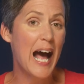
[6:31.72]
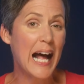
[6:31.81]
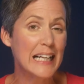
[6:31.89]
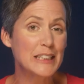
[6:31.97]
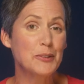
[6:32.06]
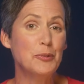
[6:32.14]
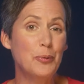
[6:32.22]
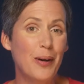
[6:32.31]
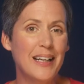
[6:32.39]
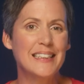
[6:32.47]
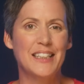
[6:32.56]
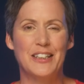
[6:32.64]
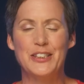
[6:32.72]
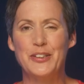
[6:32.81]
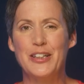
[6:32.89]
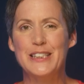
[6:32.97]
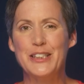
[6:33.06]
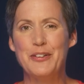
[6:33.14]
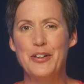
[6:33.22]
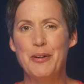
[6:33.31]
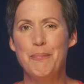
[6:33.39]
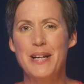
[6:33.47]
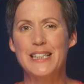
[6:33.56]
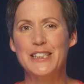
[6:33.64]
As always, I try to cook a
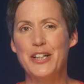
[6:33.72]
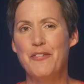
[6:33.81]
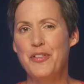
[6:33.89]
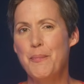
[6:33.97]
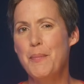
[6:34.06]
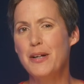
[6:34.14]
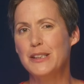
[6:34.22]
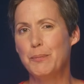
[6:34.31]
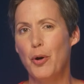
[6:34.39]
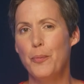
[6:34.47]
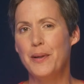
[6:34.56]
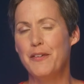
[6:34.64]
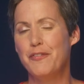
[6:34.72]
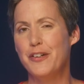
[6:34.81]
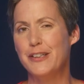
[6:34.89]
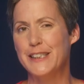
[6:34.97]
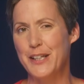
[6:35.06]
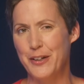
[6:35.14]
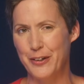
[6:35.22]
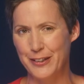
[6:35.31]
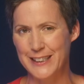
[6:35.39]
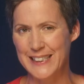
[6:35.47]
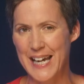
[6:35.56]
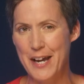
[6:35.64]
mixture of the most popular foods that are
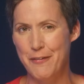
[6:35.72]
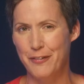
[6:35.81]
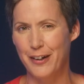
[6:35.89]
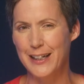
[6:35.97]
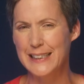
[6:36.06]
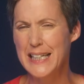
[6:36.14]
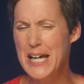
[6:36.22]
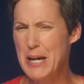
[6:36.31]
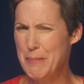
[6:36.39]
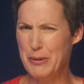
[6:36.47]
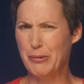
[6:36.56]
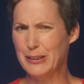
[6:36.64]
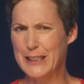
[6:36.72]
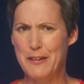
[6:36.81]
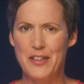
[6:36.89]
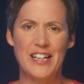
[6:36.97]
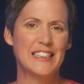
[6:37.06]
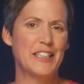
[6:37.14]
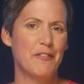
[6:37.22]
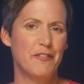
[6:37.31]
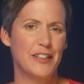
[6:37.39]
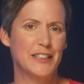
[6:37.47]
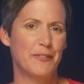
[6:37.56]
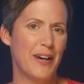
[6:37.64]
cooked in air fryers, but also things that
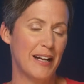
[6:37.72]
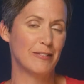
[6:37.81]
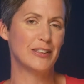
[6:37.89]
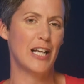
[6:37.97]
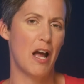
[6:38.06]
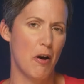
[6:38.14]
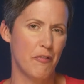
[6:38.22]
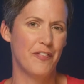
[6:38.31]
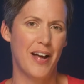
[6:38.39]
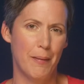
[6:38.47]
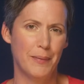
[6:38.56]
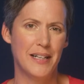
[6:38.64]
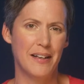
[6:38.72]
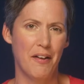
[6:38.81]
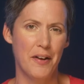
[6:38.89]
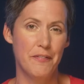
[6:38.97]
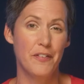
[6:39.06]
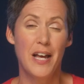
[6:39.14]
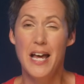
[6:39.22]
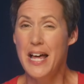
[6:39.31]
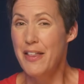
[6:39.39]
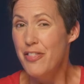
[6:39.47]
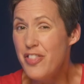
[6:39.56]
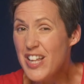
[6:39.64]
fit around our family life.
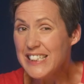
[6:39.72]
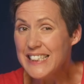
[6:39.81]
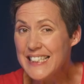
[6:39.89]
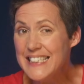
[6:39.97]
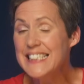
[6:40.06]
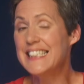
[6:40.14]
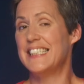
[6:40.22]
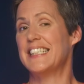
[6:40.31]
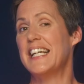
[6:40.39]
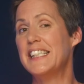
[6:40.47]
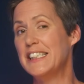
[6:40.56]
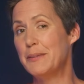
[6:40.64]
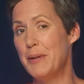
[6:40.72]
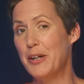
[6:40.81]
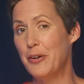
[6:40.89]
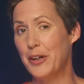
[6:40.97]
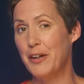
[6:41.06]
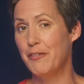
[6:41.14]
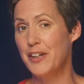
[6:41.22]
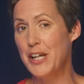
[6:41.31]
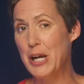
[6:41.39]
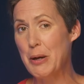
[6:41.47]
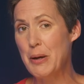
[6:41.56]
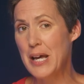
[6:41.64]
This isn't intended to be a cooking
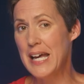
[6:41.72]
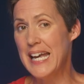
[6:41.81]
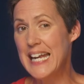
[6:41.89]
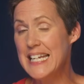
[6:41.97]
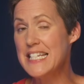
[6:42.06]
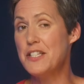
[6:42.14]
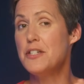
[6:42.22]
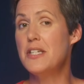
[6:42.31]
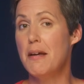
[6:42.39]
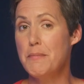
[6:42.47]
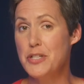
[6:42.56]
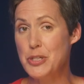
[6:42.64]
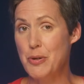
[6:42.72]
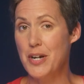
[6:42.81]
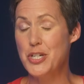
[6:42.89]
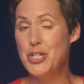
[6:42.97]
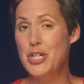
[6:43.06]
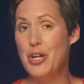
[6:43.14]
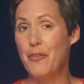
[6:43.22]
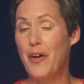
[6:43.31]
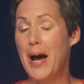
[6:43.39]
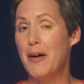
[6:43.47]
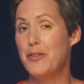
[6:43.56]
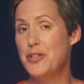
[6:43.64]
video. It is a demonstration of
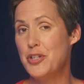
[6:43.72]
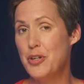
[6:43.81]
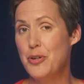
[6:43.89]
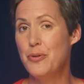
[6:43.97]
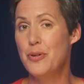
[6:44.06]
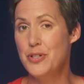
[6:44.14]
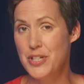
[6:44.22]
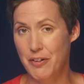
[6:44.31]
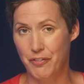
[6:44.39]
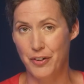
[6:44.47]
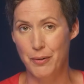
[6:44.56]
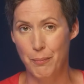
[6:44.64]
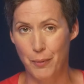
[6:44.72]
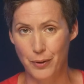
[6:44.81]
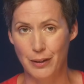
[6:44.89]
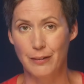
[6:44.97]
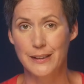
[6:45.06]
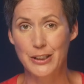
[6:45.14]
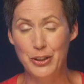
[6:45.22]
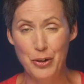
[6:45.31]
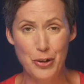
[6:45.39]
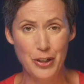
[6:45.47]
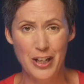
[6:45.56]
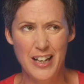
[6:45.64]
how the two different models
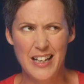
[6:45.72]
cook.